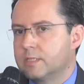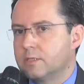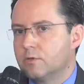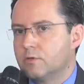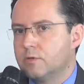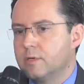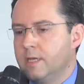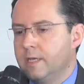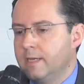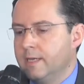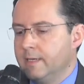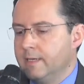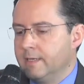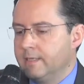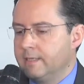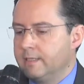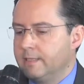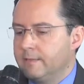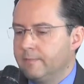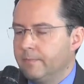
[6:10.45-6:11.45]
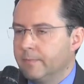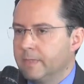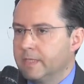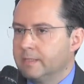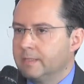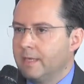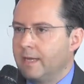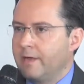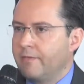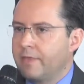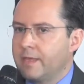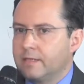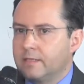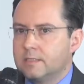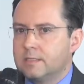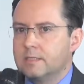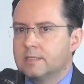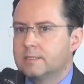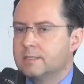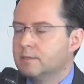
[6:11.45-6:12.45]
So I think
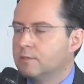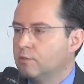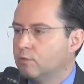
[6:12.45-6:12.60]
this is a